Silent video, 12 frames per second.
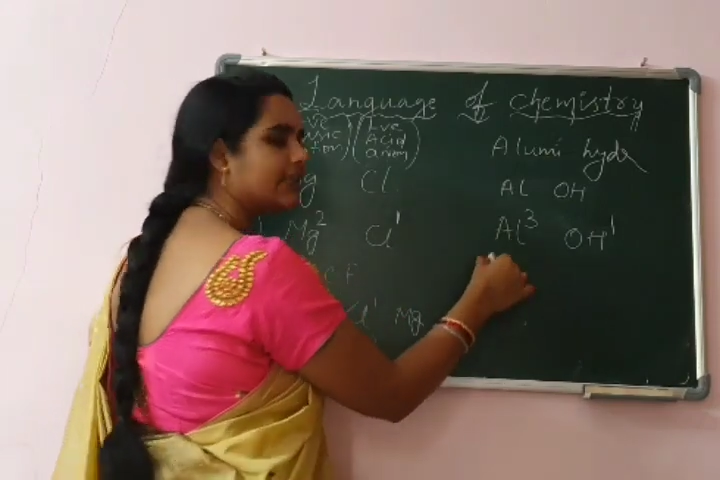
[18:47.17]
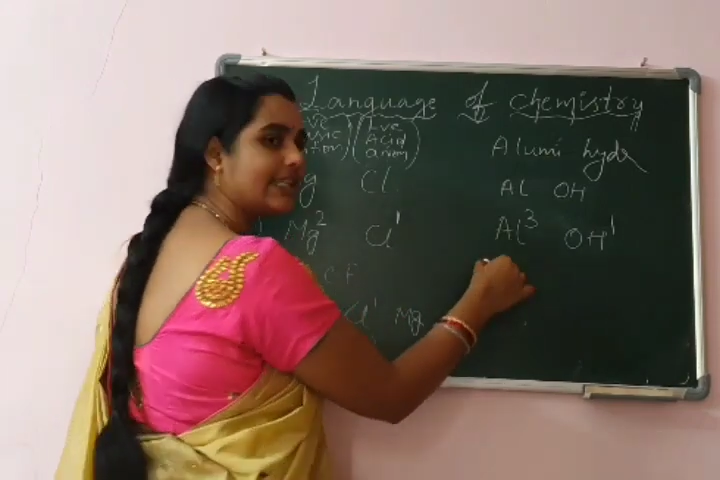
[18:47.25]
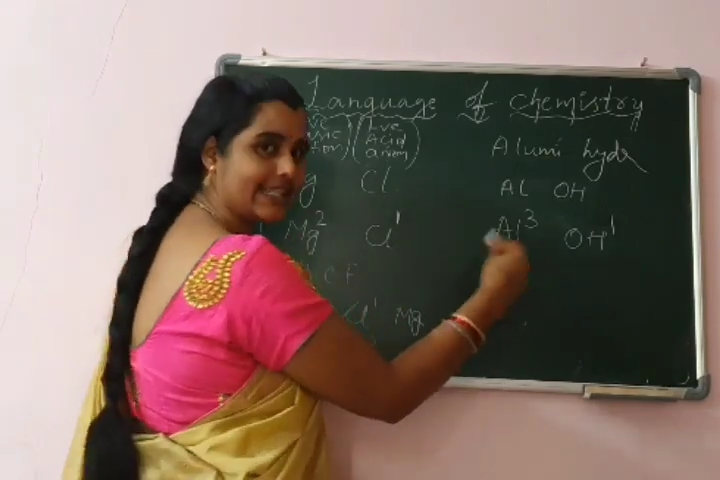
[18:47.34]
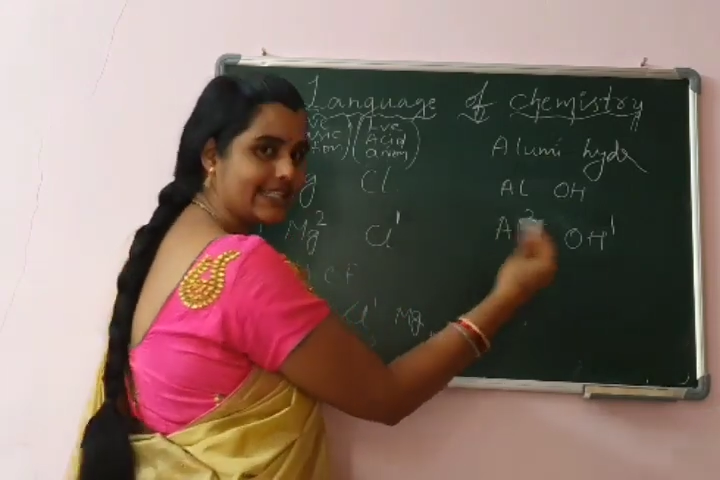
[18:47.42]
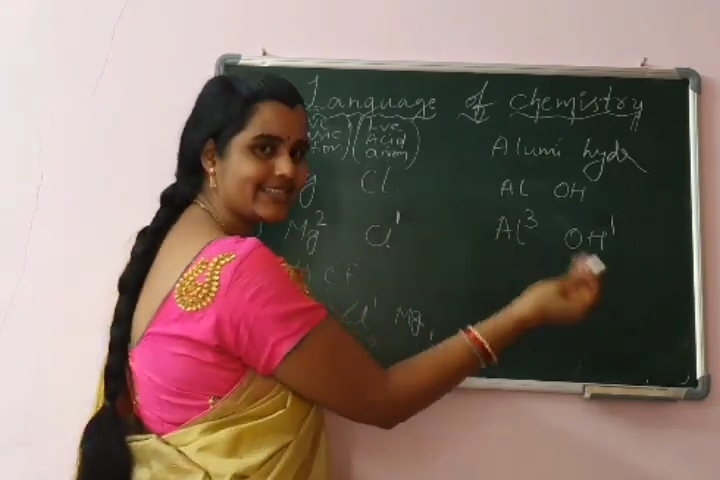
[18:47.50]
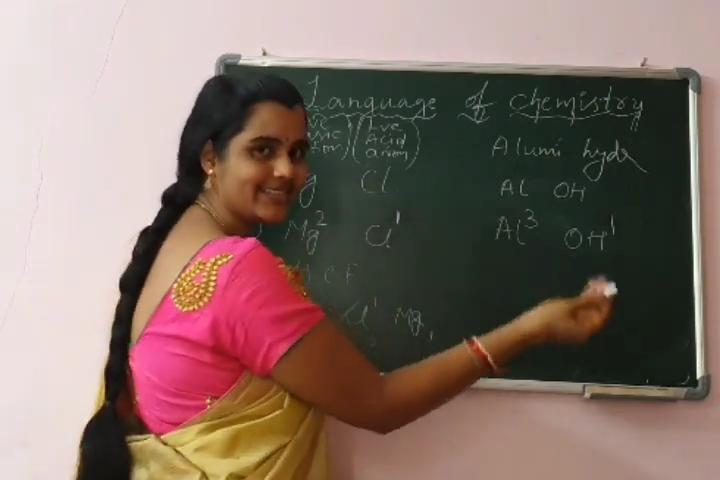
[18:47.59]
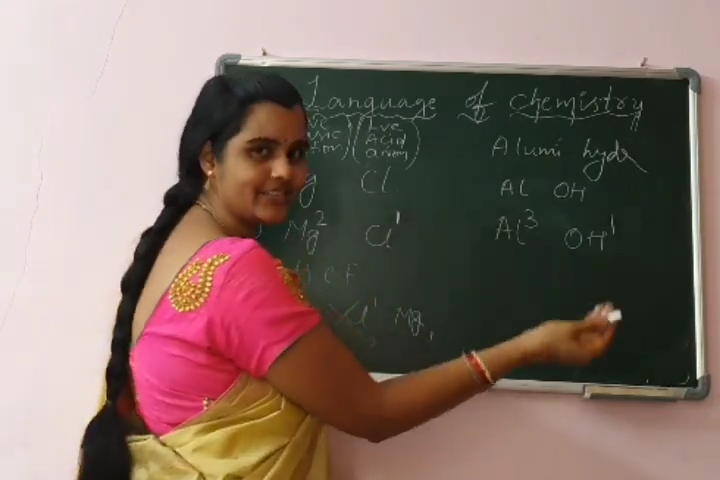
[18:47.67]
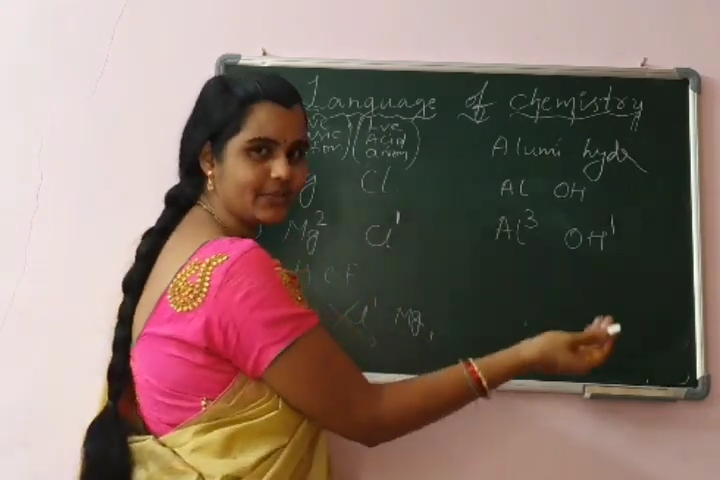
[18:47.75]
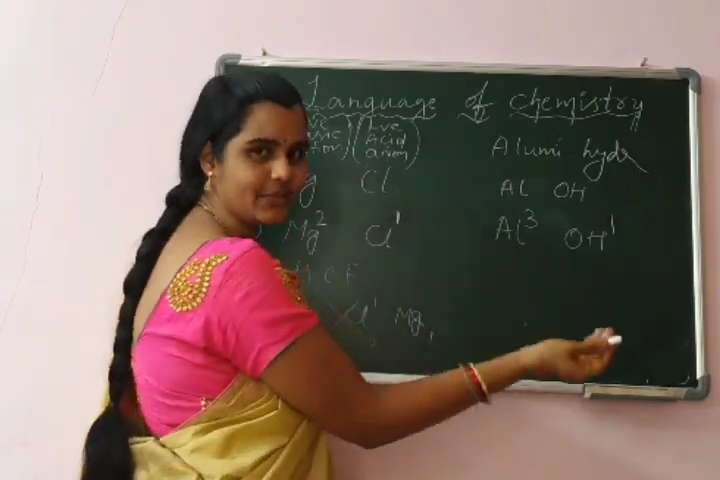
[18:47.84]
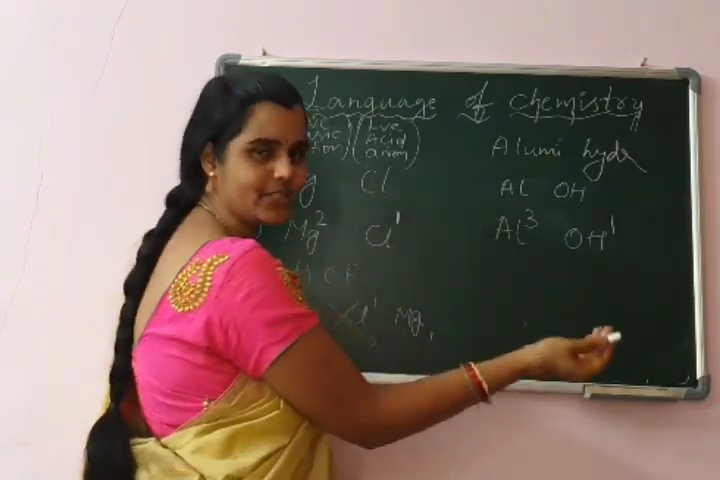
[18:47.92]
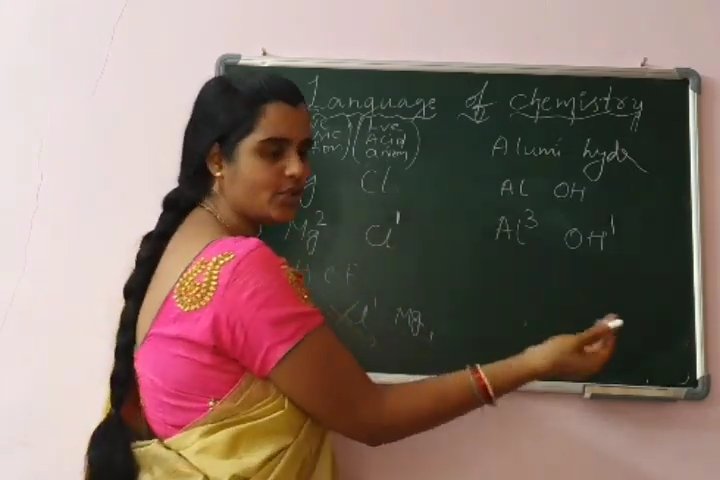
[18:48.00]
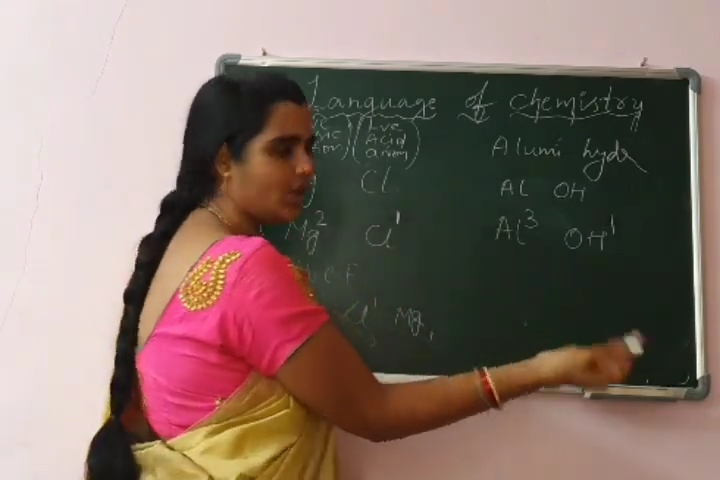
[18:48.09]
the next
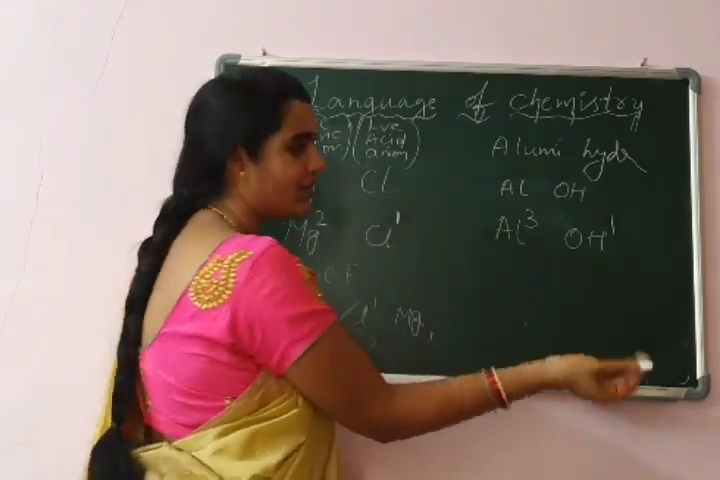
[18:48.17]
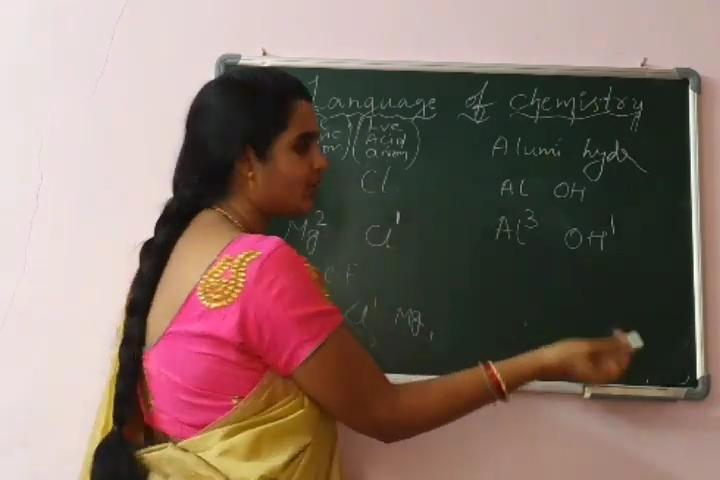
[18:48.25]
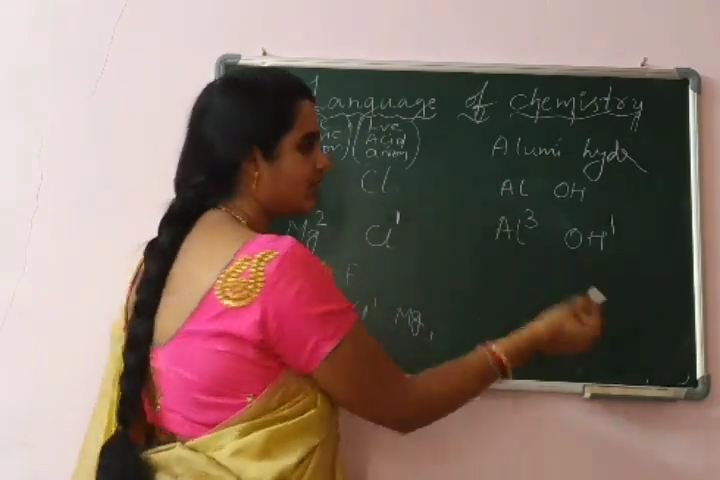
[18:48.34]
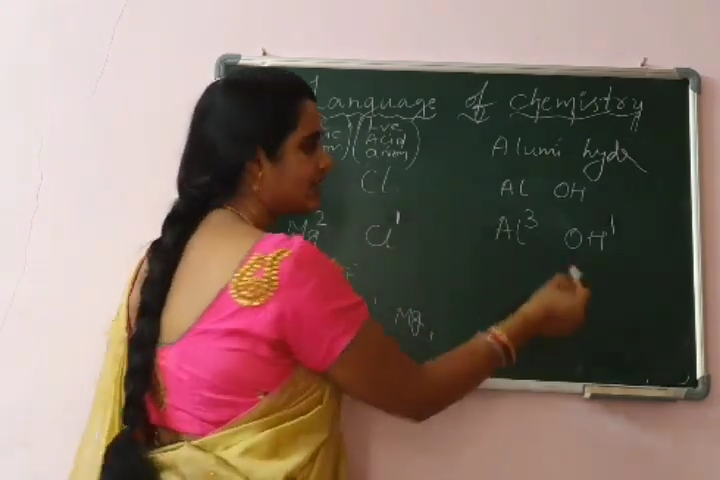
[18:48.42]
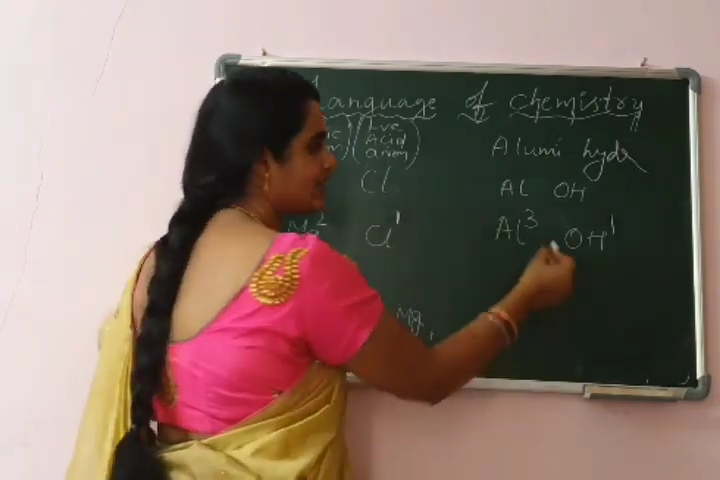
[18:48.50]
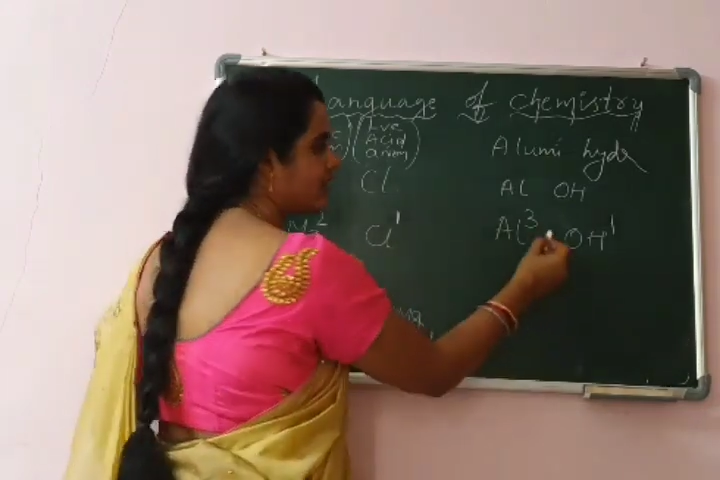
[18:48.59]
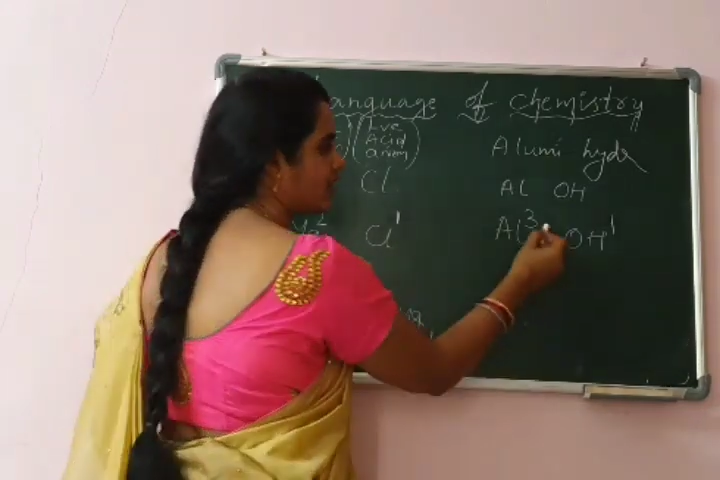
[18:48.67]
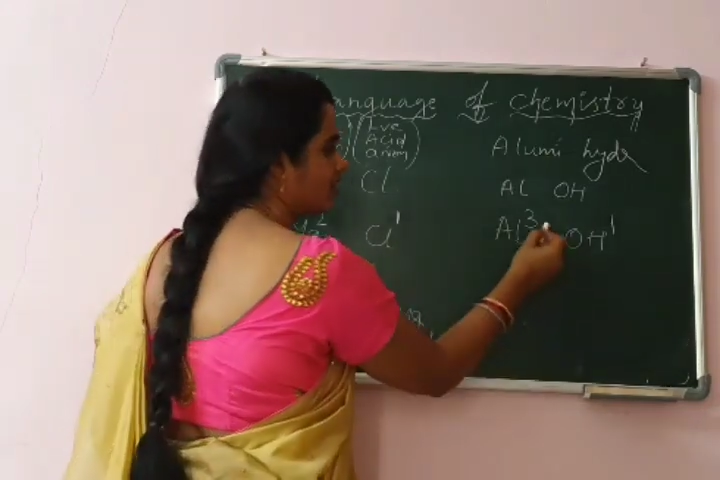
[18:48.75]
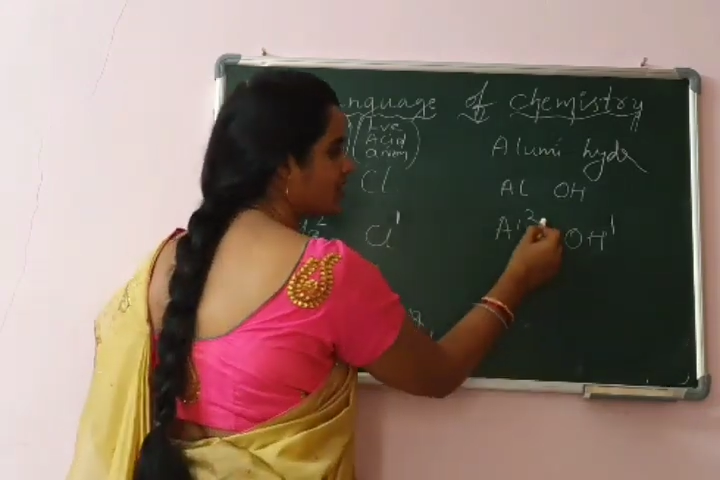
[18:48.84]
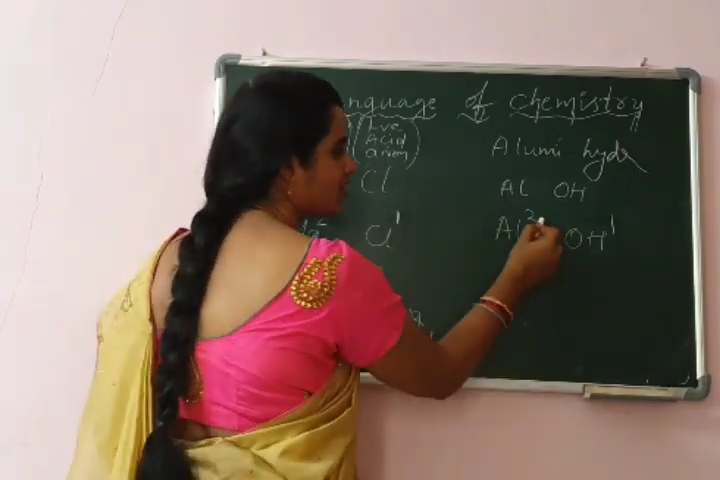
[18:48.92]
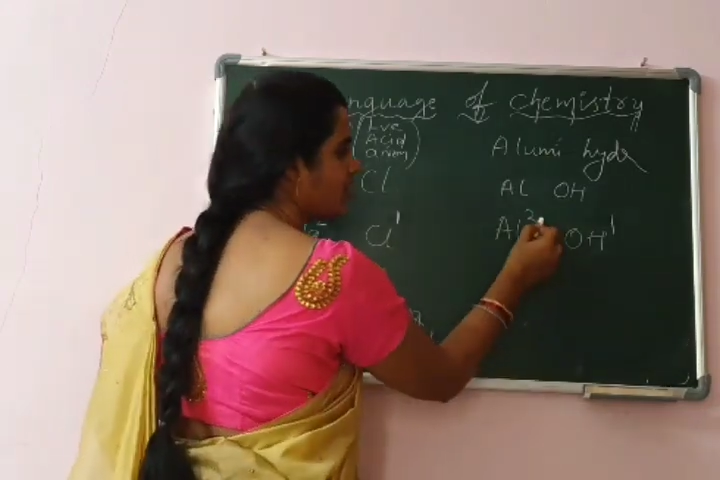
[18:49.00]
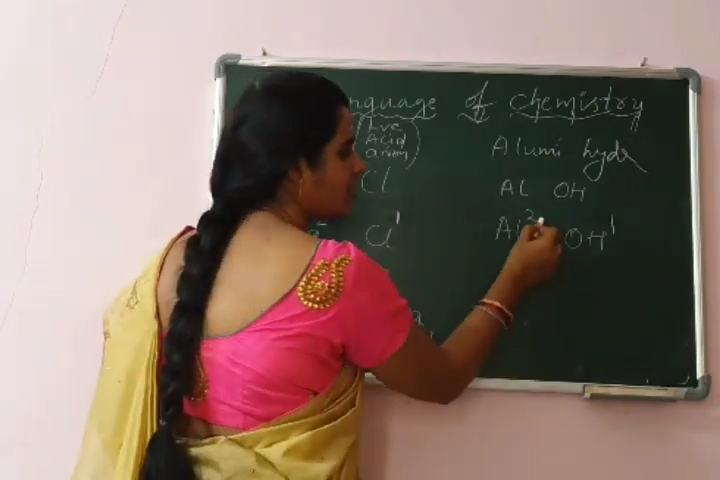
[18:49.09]
step is you have to crisscross.